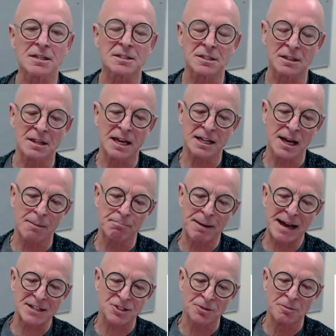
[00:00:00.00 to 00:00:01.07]
it, and they come
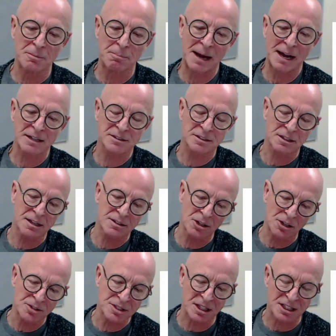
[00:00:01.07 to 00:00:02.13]
back to him about uh, you
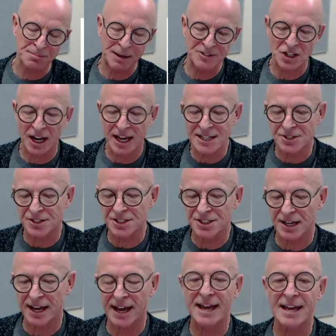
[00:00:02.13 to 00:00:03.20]
know six months later and
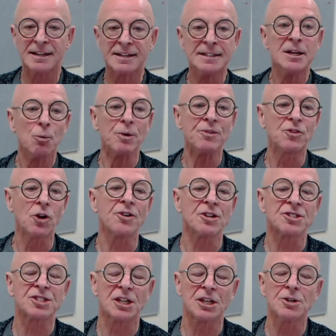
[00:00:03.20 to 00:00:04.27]
say, "Hey, we've got a
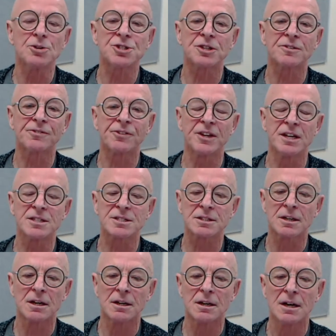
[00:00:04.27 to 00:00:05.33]
solution for this."
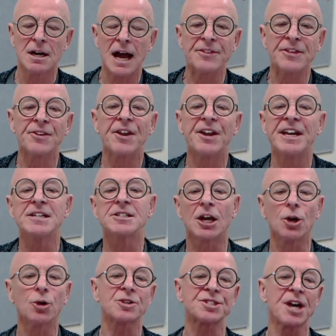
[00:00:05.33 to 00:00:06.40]
And then the leader
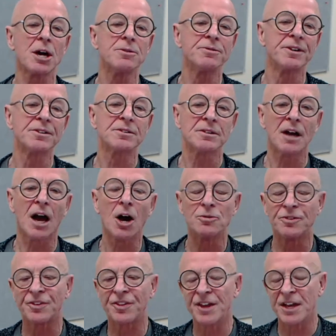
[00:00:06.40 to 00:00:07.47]
looks over
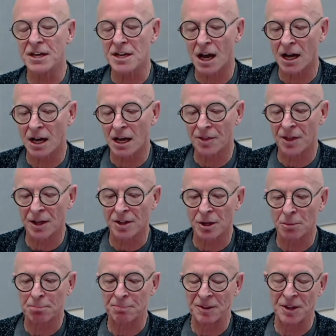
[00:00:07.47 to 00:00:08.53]
over the, uh,
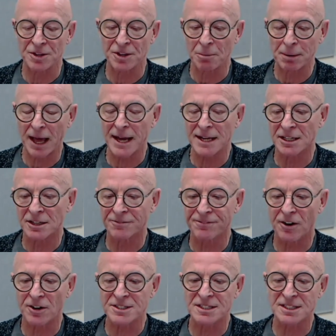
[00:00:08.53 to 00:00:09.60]
the, the the plane and the
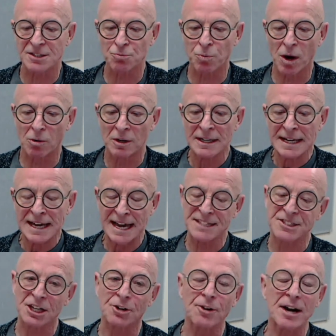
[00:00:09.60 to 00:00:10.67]
forest and says, "Well,
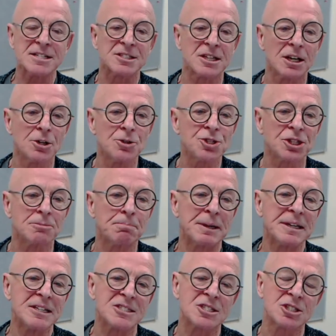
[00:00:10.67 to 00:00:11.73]
it's a great solution, but
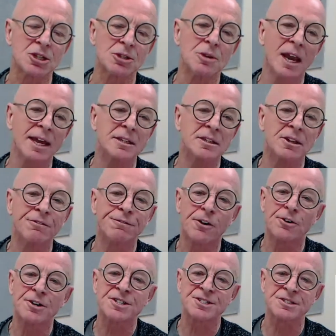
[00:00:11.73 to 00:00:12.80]
it's too late. The
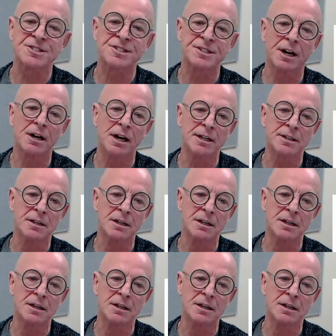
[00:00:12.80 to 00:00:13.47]
forest has died."